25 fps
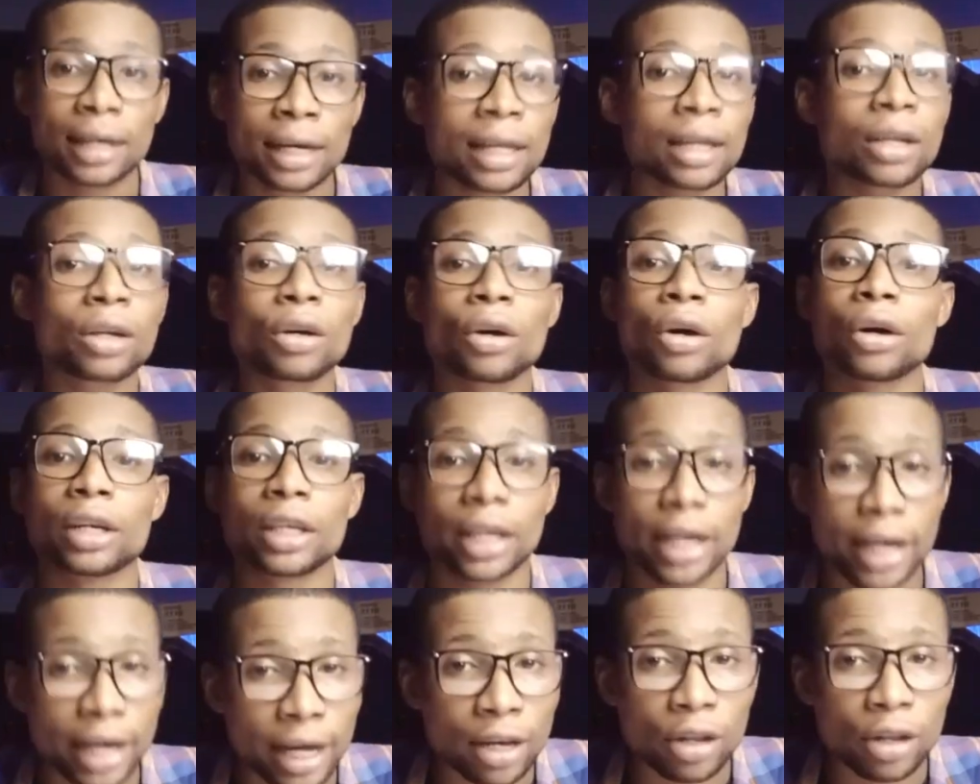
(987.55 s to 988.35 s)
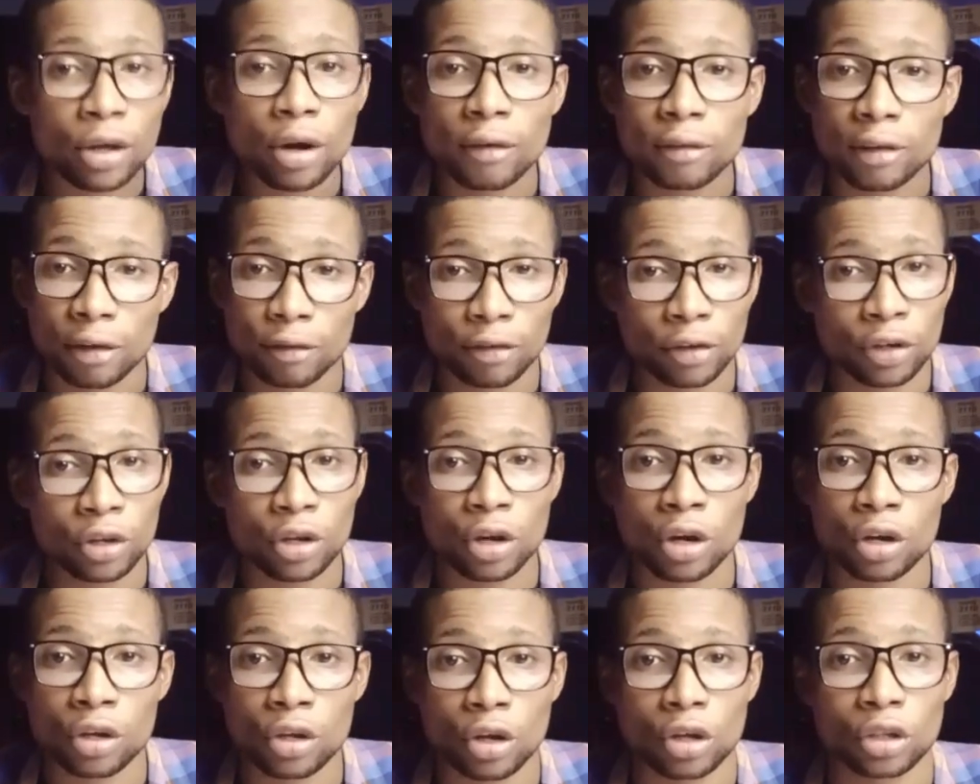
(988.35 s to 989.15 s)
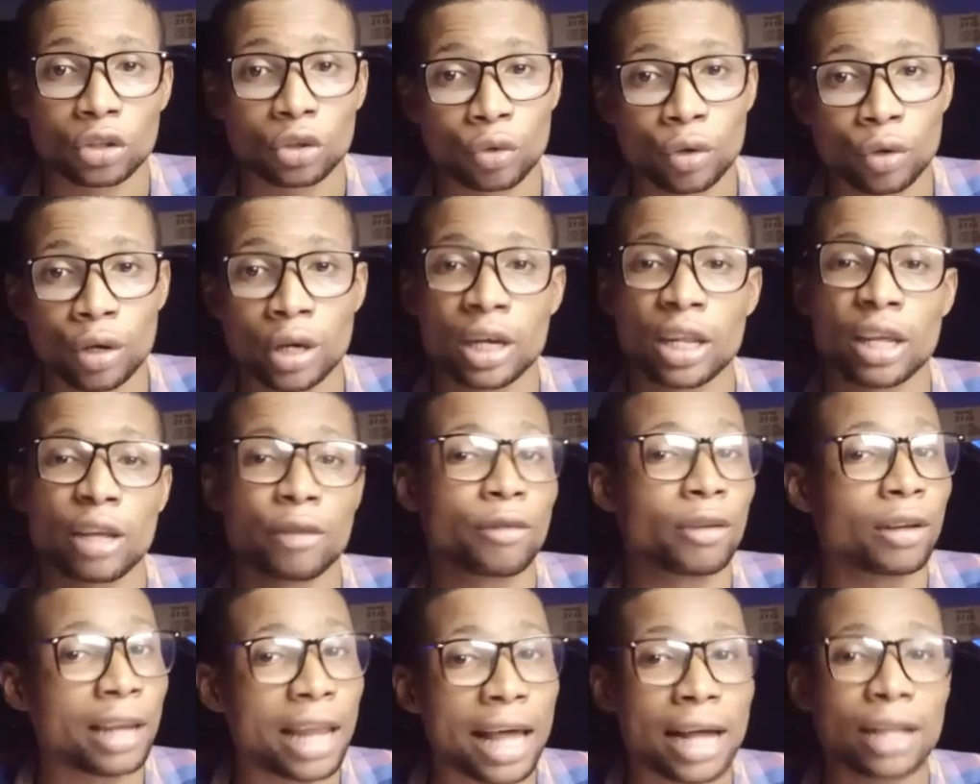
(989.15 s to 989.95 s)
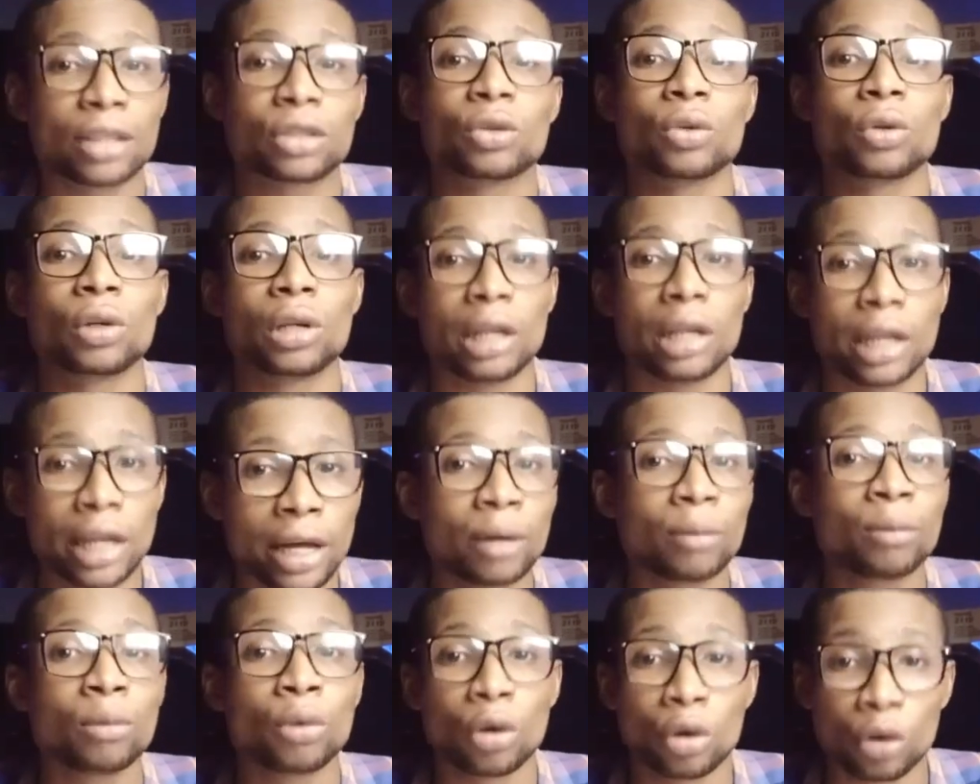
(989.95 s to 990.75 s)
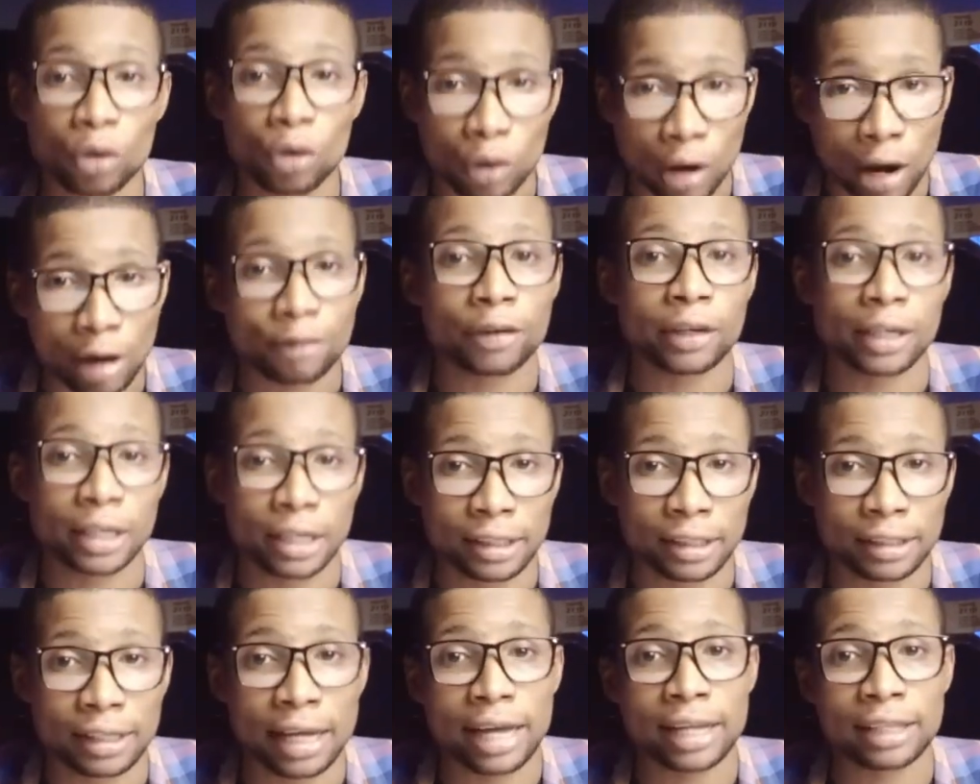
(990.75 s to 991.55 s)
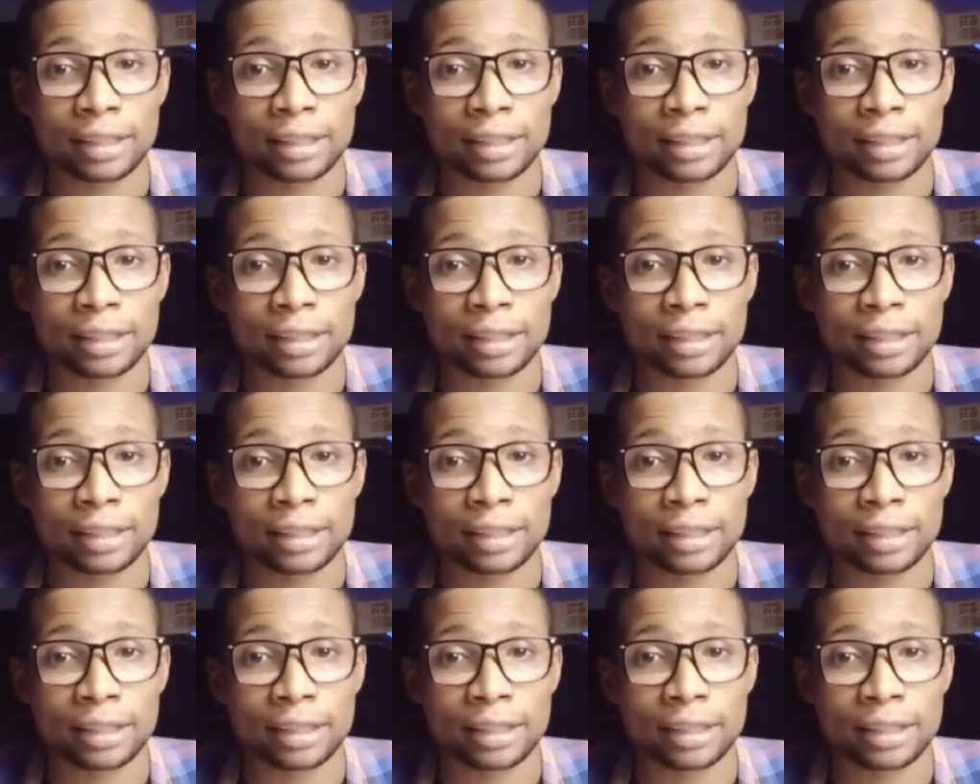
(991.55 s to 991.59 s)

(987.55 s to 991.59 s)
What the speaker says: Click on any of the video on your screen if you'd like to learn more graphic design